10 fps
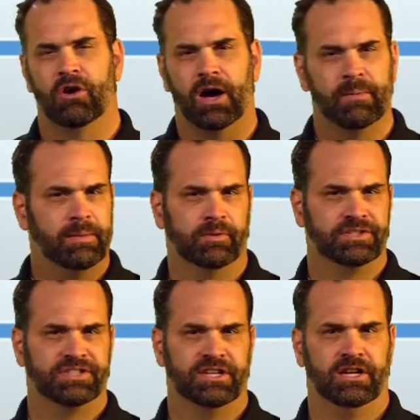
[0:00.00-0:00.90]
I'm able to
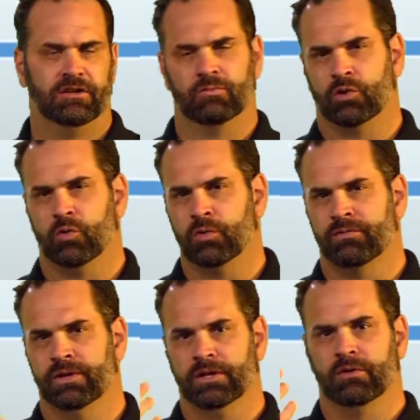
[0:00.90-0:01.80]
sit here and record a
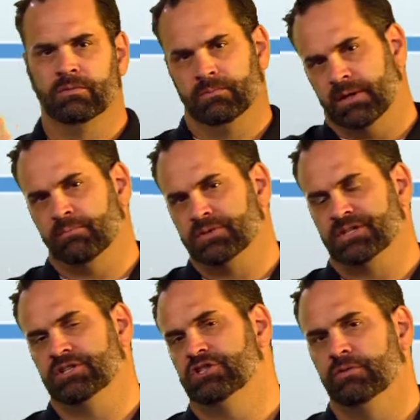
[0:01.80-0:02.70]
video and
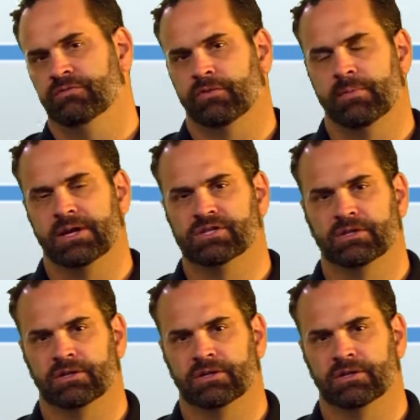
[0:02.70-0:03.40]
present you information,